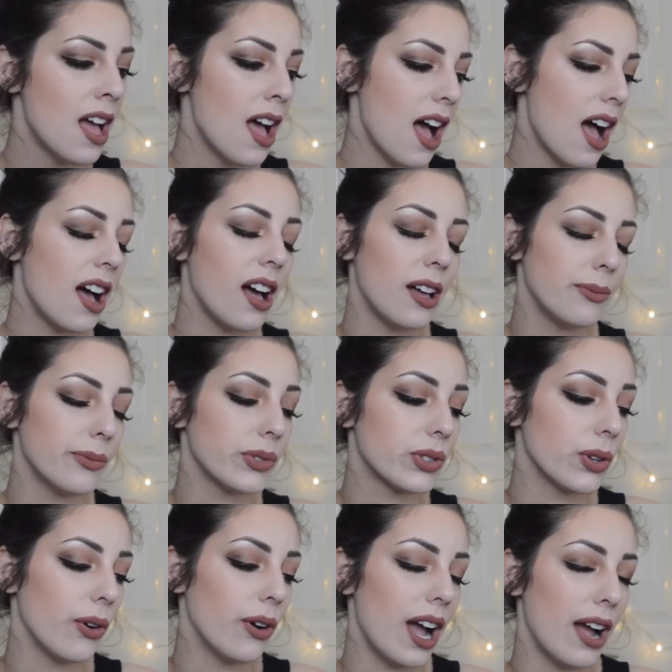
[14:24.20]
Um,
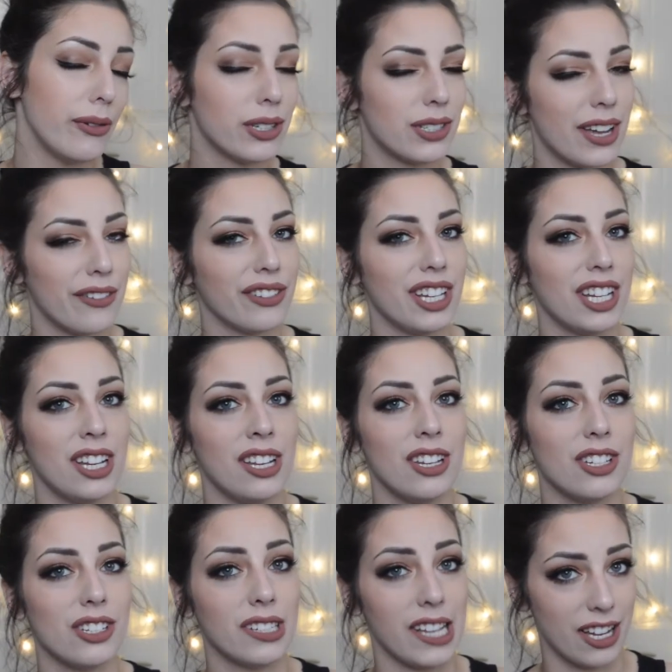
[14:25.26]
so I would definitely
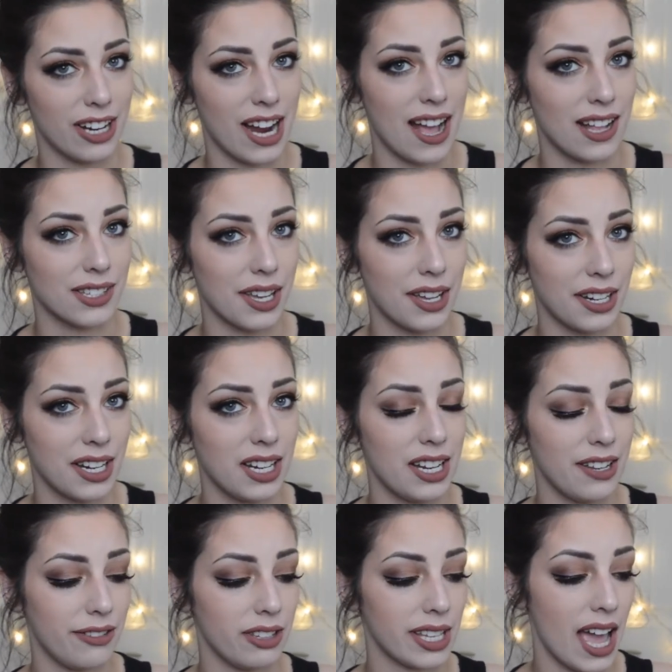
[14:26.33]
get your hands on it
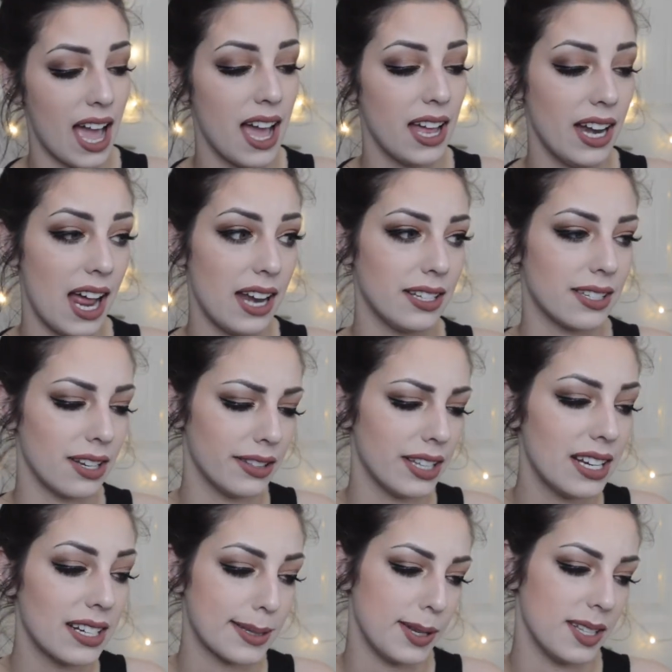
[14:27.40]
if you can. And it's not
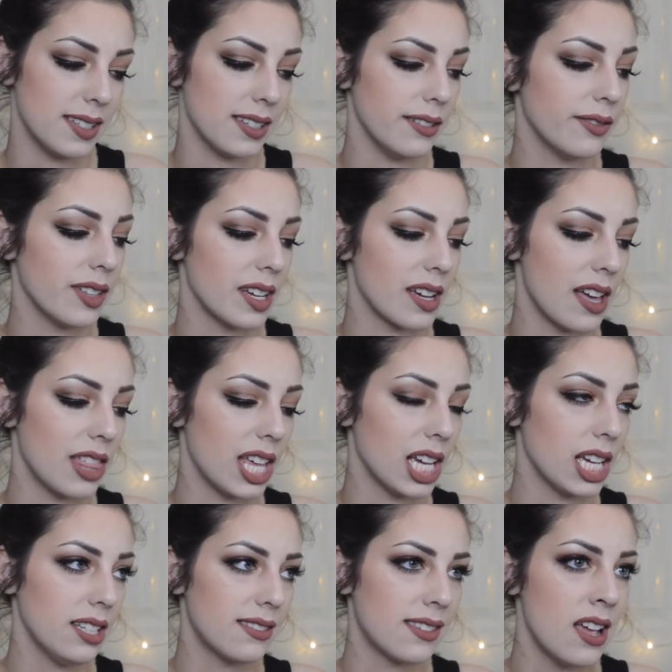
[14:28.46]
that expensive. Like I think
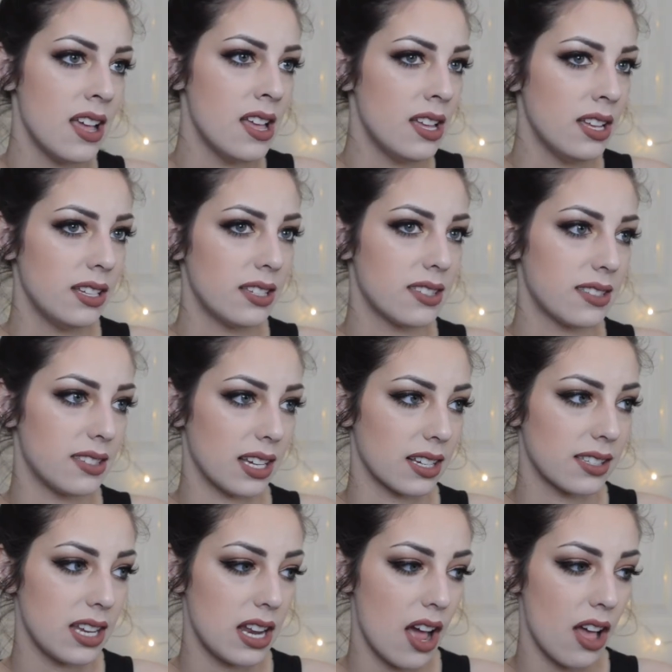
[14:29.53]
it's
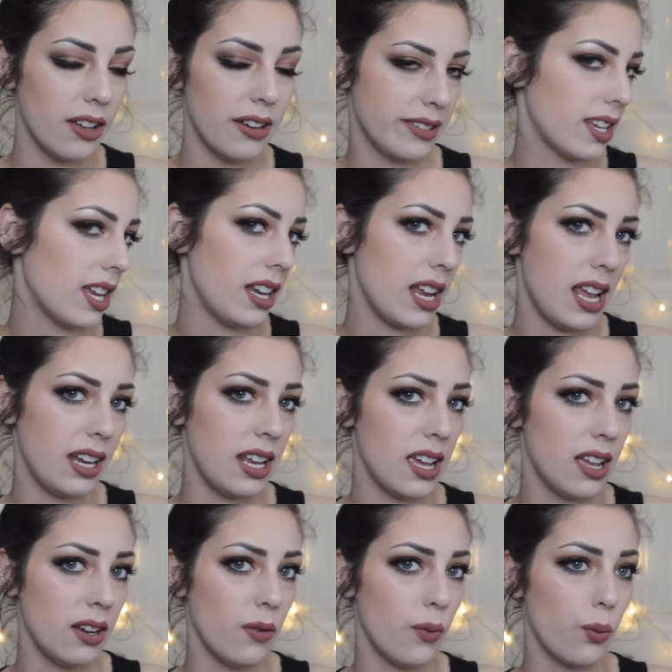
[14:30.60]
$60
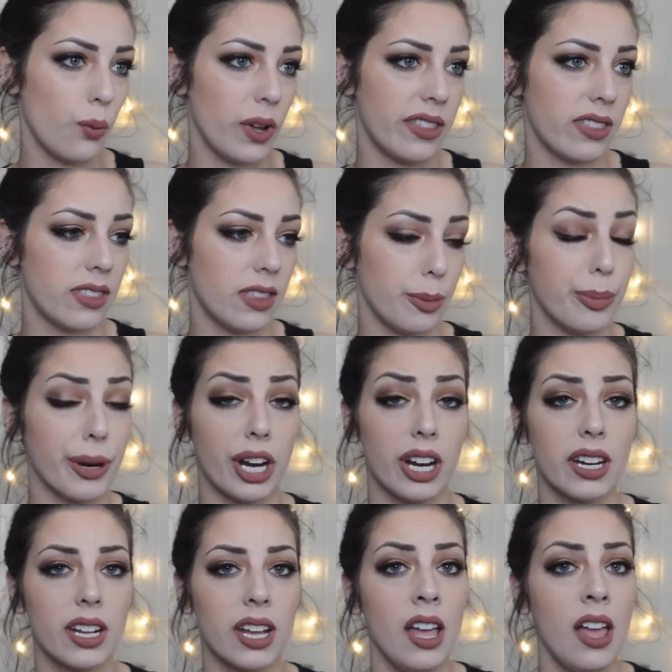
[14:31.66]
Canadian with the
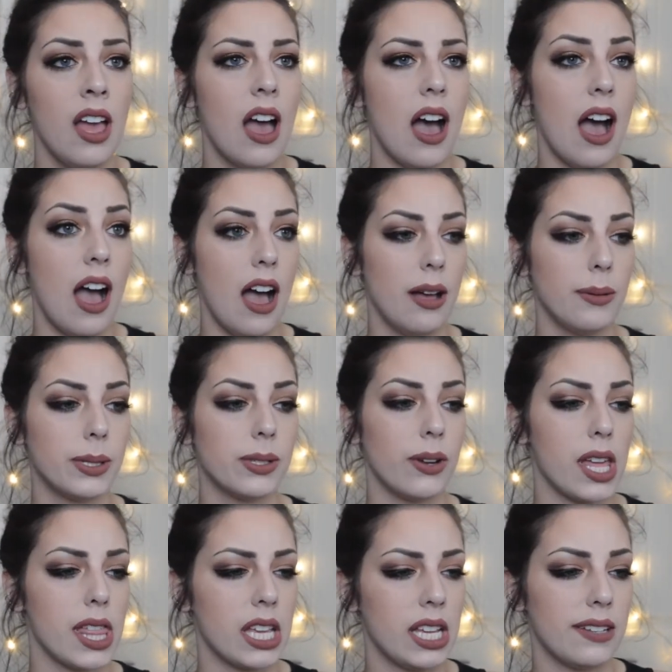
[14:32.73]
perk. Um, so
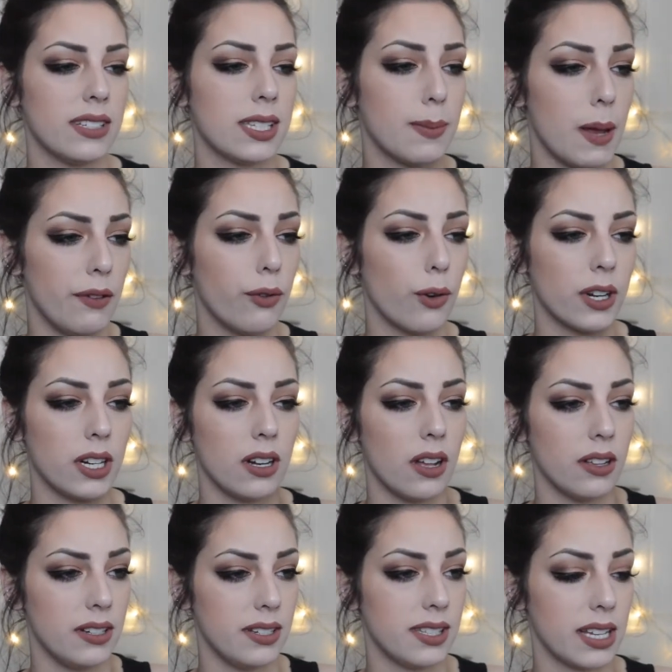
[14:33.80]
I think you have to spend
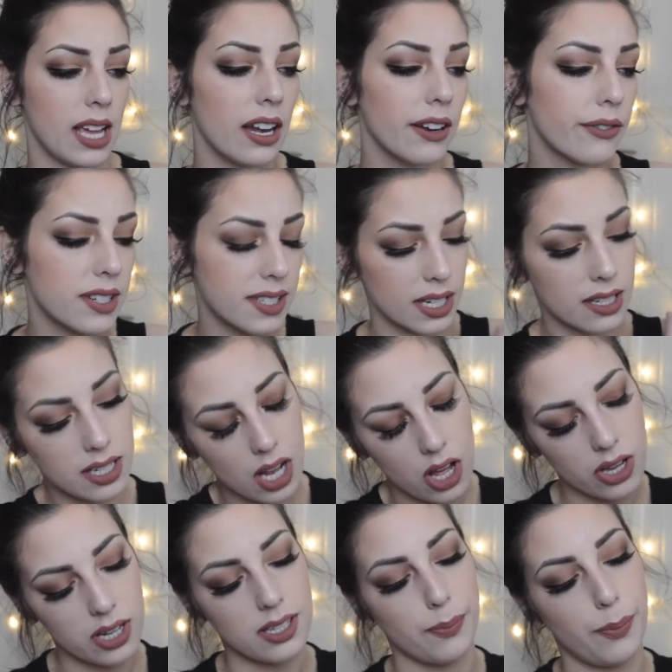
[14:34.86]
$40 to get it for
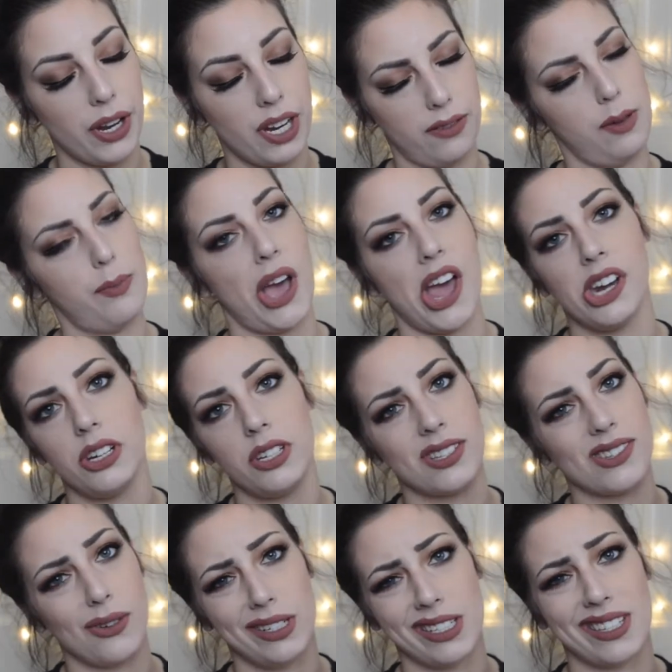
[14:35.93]
$60. But if you buy it on
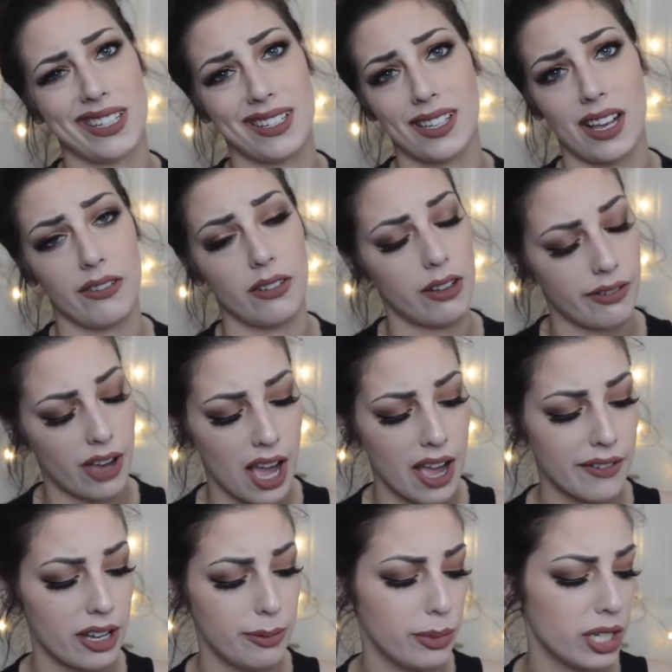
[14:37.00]
its own, it's like
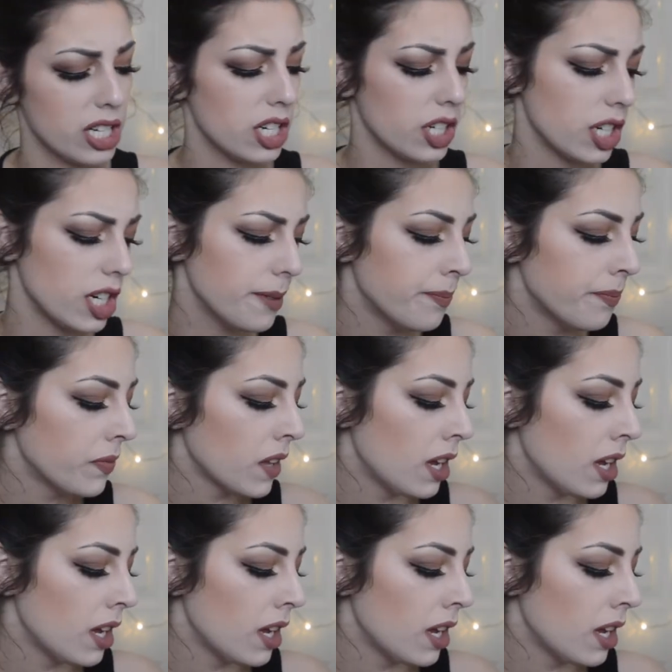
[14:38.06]
75 I'm pretty sure.